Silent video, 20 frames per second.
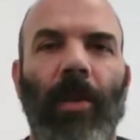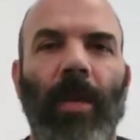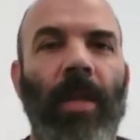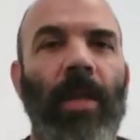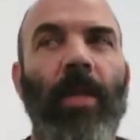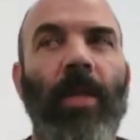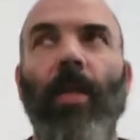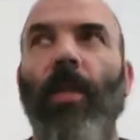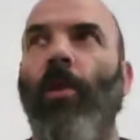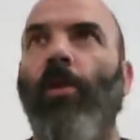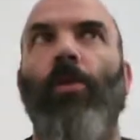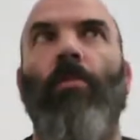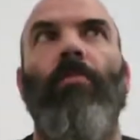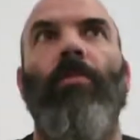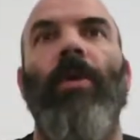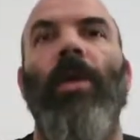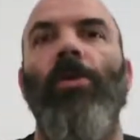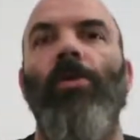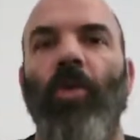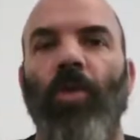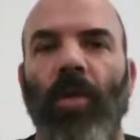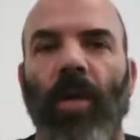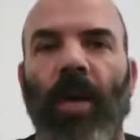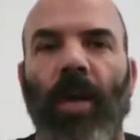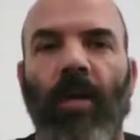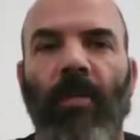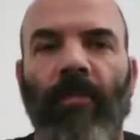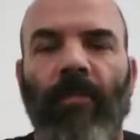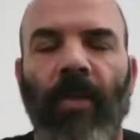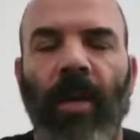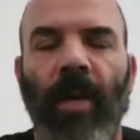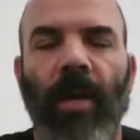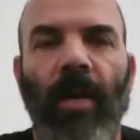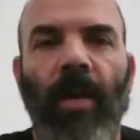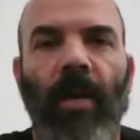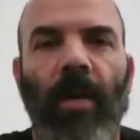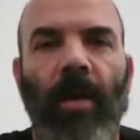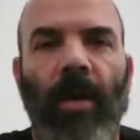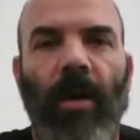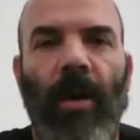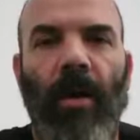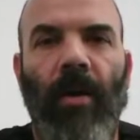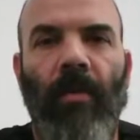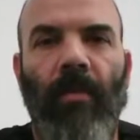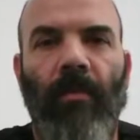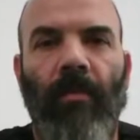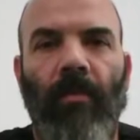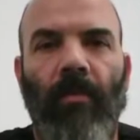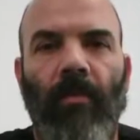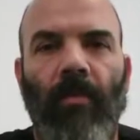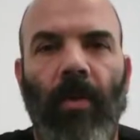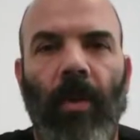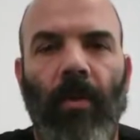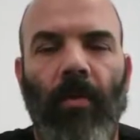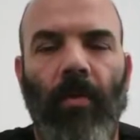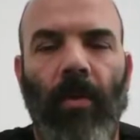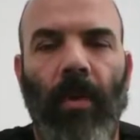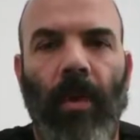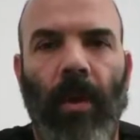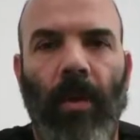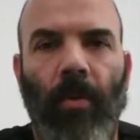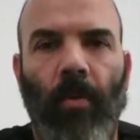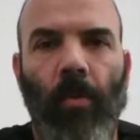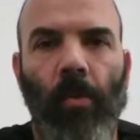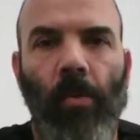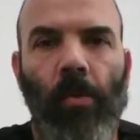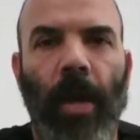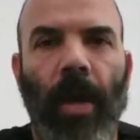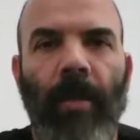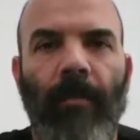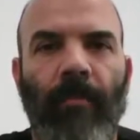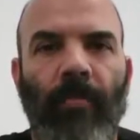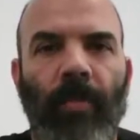He did this amazing shot of the rosette.